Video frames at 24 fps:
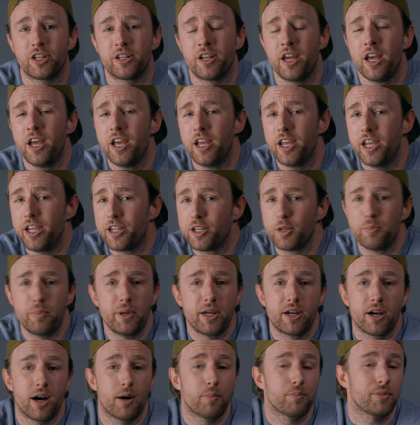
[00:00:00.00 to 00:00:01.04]
and it could
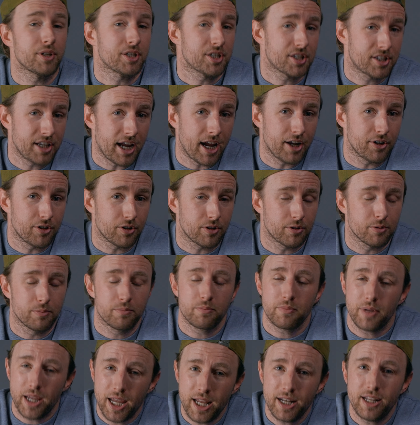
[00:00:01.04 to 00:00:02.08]
become the standard.
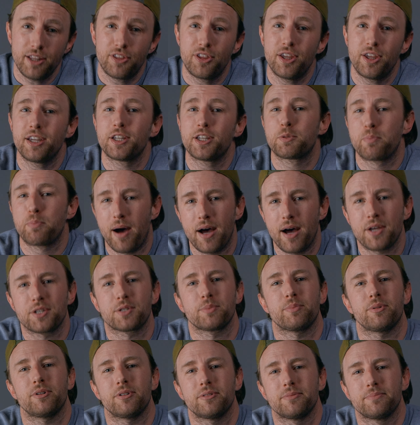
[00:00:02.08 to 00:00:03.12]
Anything is
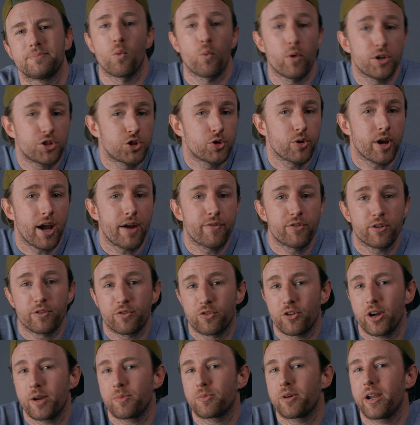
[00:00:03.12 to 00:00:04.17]
possible. Once you have your
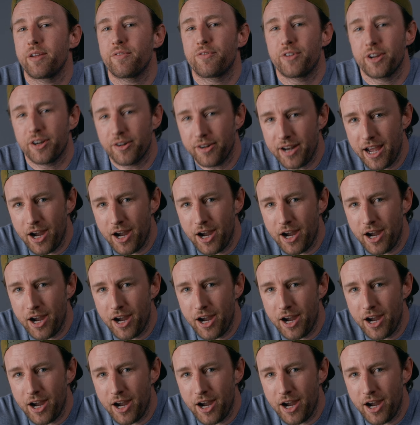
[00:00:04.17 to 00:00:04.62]
frame rate figured